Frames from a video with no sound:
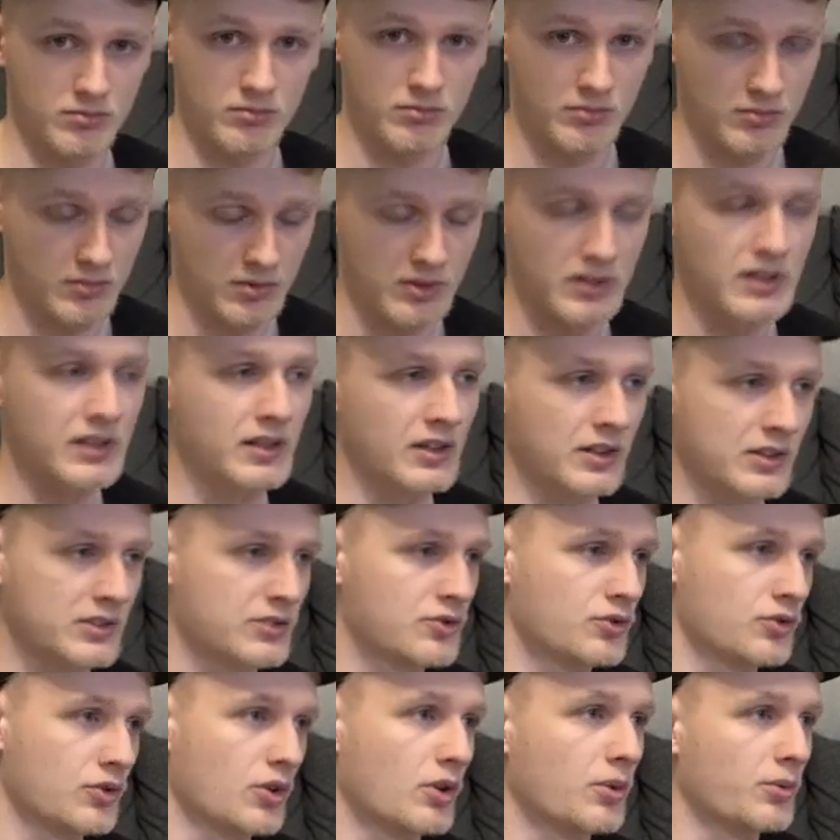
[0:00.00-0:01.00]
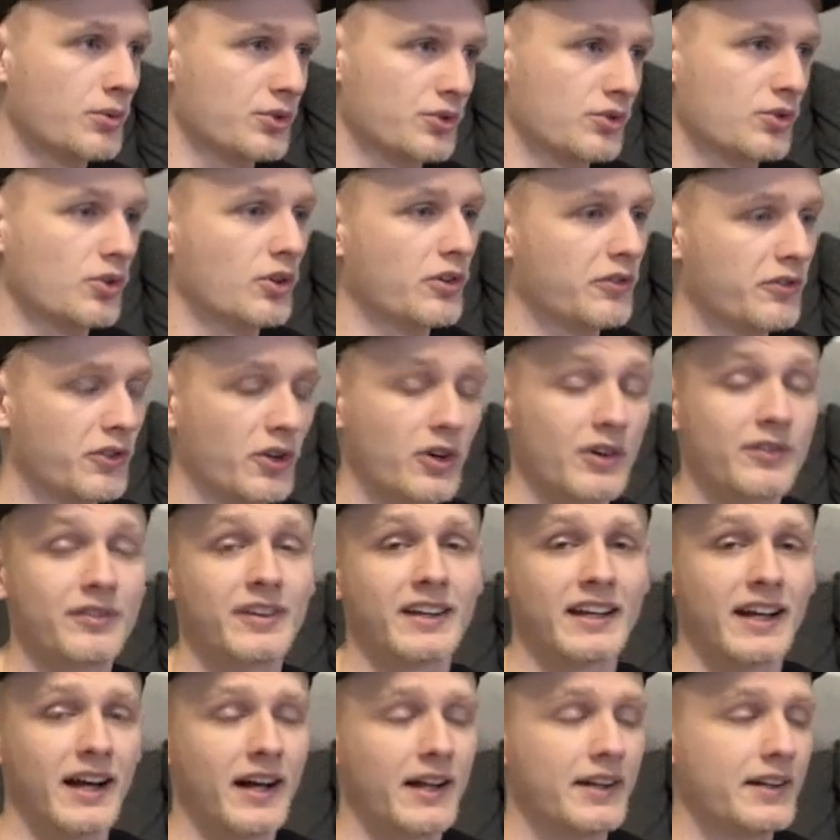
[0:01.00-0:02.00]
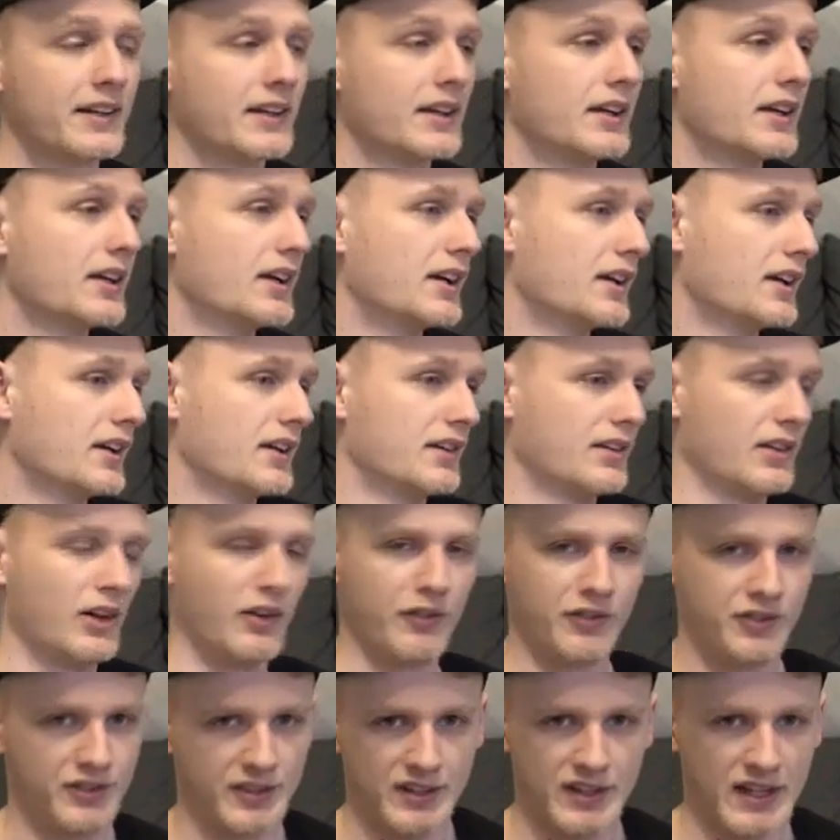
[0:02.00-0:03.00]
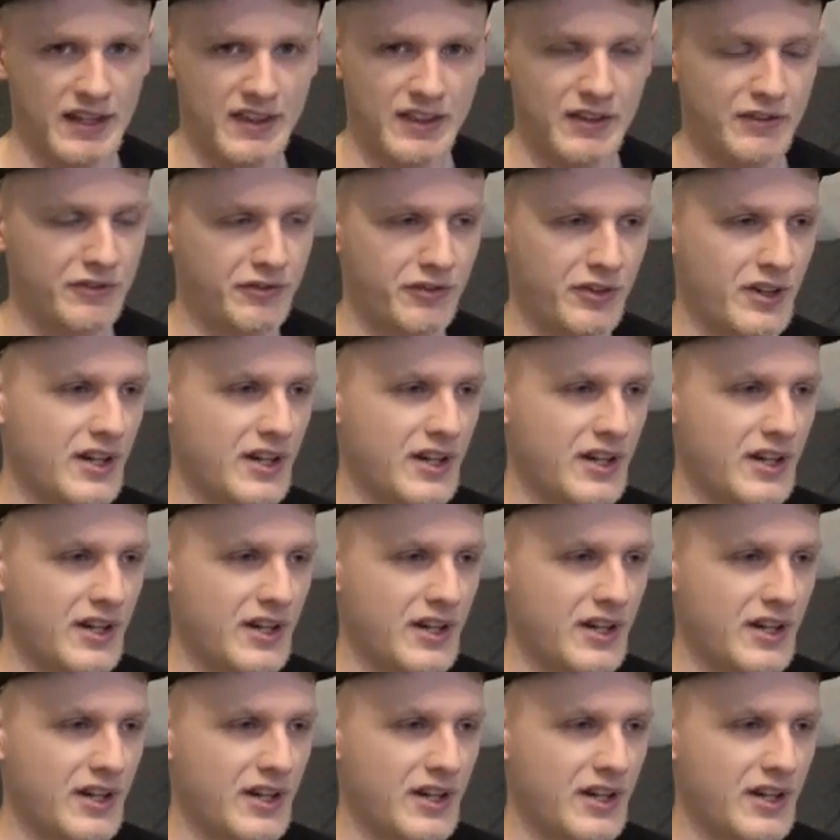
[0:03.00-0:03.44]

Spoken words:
you should always go for if you can, obviously then they're free.